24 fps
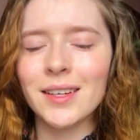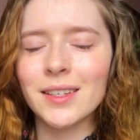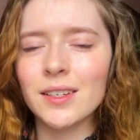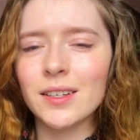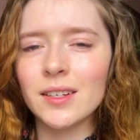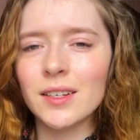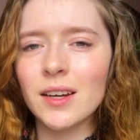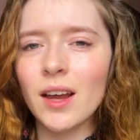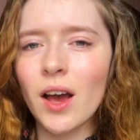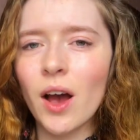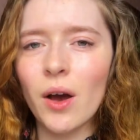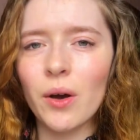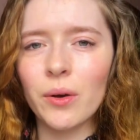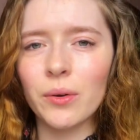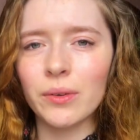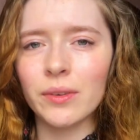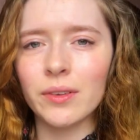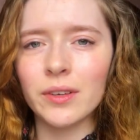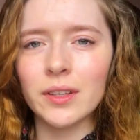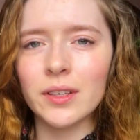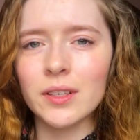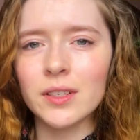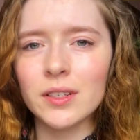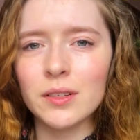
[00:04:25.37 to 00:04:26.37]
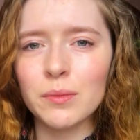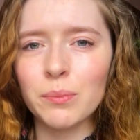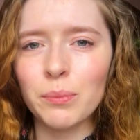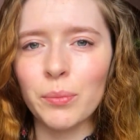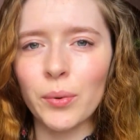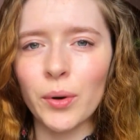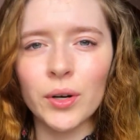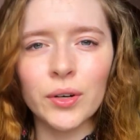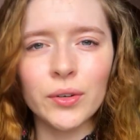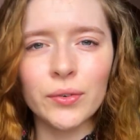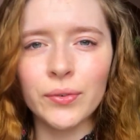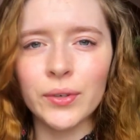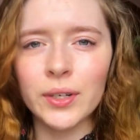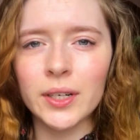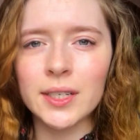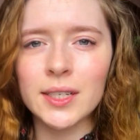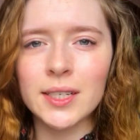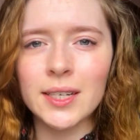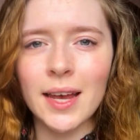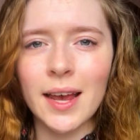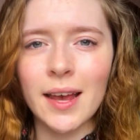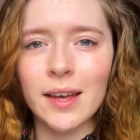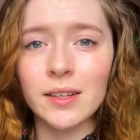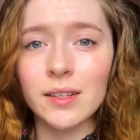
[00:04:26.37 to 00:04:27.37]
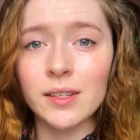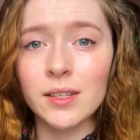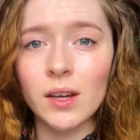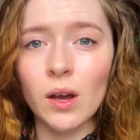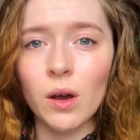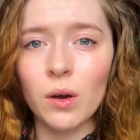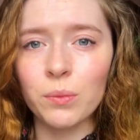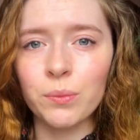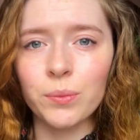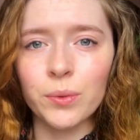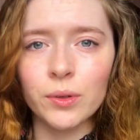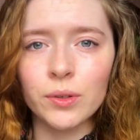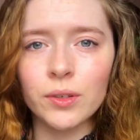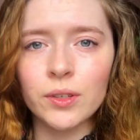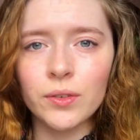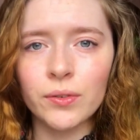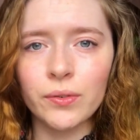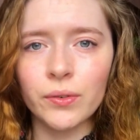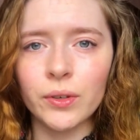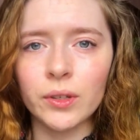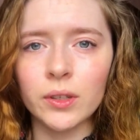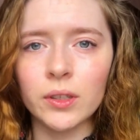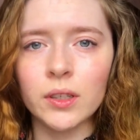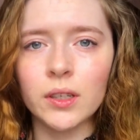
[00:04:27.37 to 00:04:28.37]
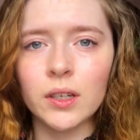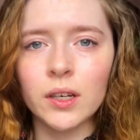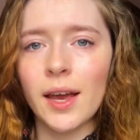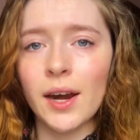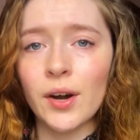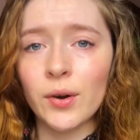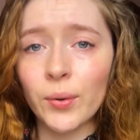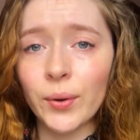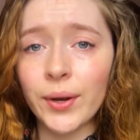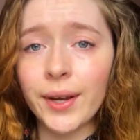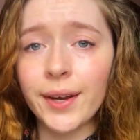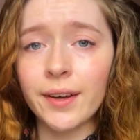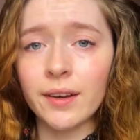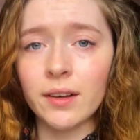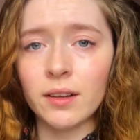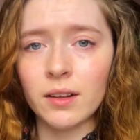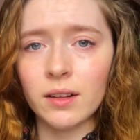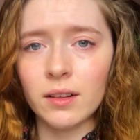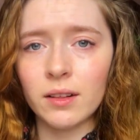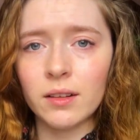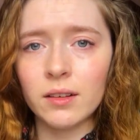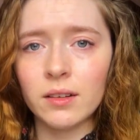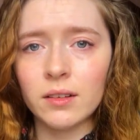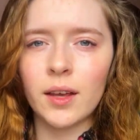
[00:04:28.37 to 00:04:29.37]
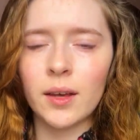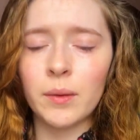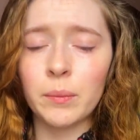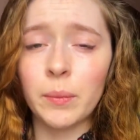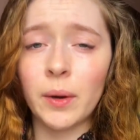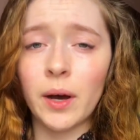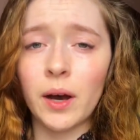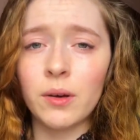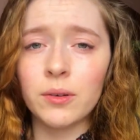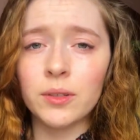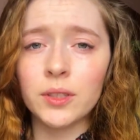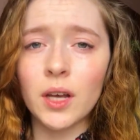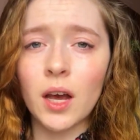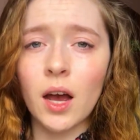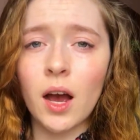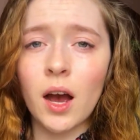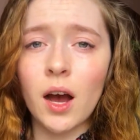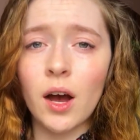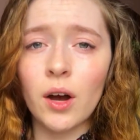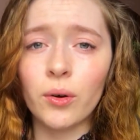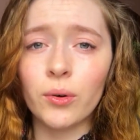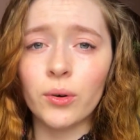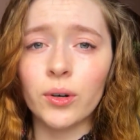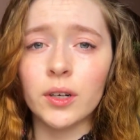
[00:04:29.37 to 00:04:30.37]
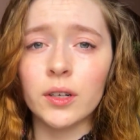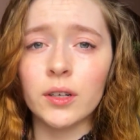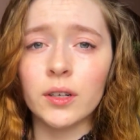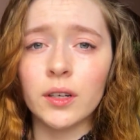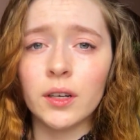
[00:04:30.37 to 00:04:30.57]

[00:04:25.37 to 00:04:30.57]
and now this perfect and so beautiful, a real, about our